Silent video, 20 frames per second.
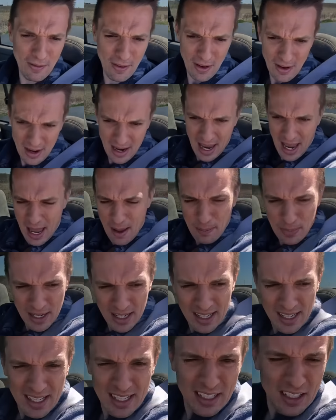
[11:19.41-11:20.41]
very
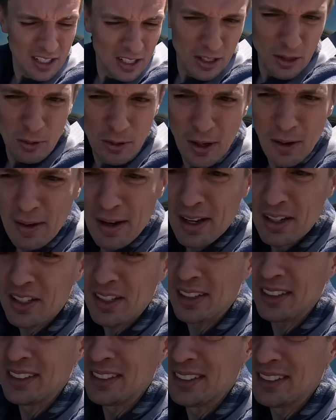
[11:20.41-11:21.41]
happy to do
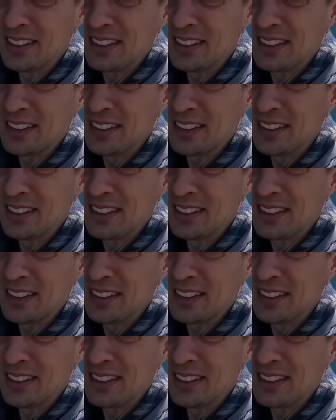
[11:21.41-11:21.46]
donuts.